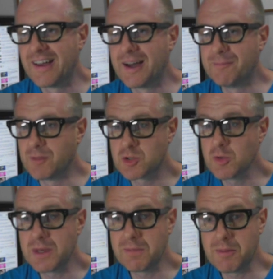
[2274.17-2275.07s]
there's too
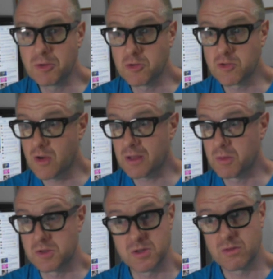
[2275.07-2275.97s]
many people to interact
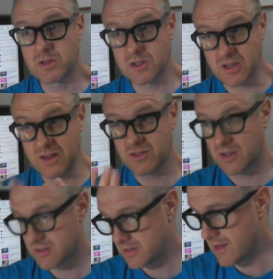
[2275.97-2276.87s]
with, so everyone just kind of
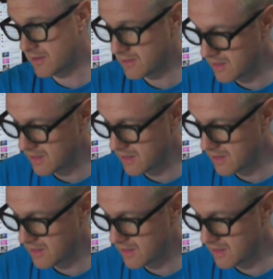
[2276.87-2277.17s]
shuts down.